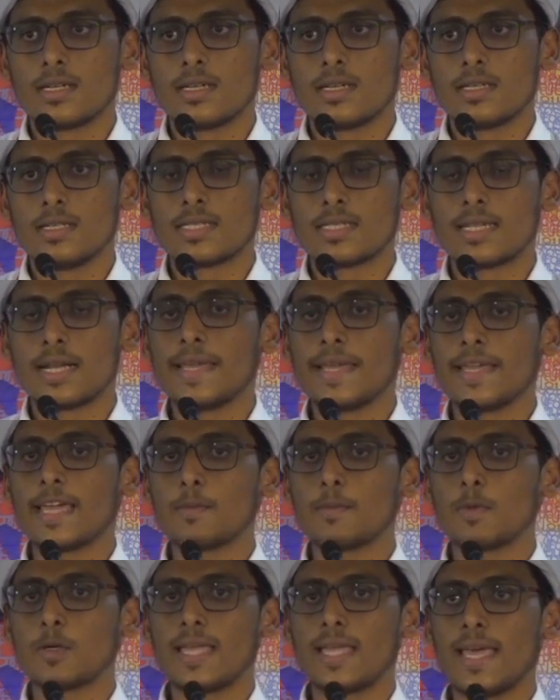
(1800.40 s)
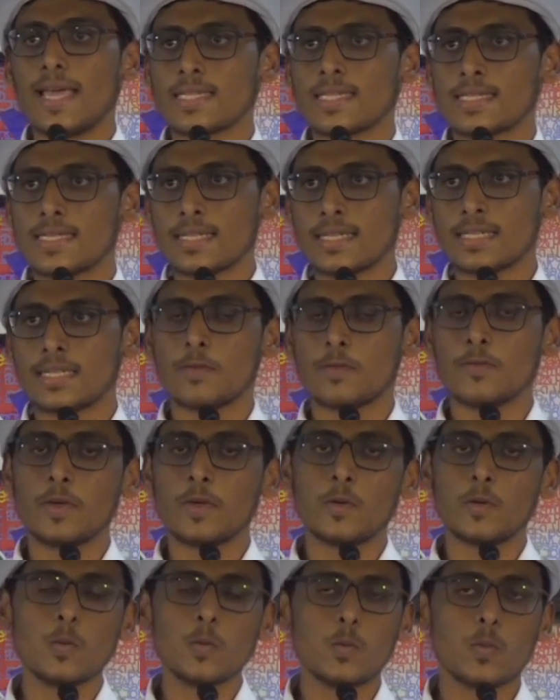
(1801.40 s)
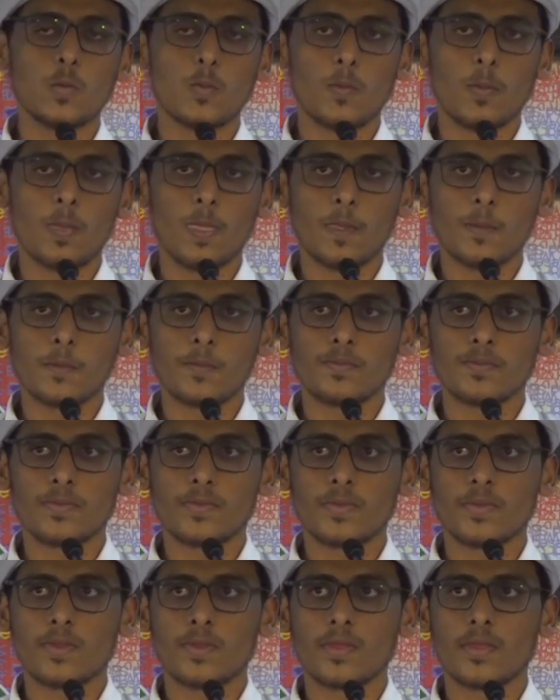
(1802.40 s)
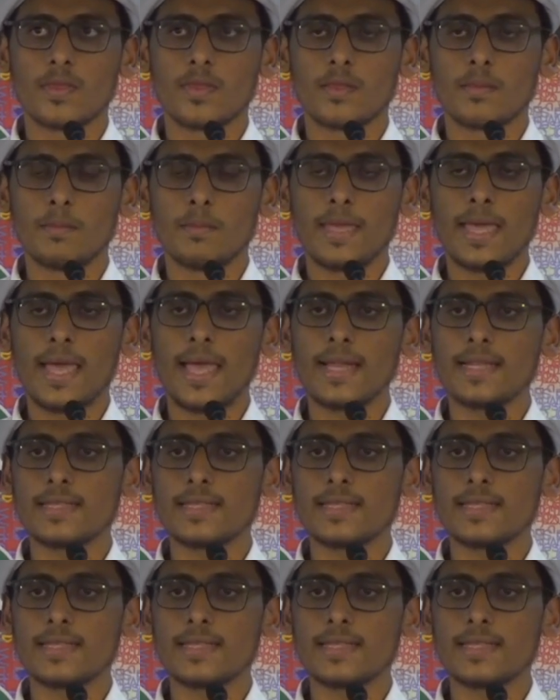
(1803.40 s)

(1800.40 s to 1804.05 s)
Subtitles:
studying about the aesthetic view, behind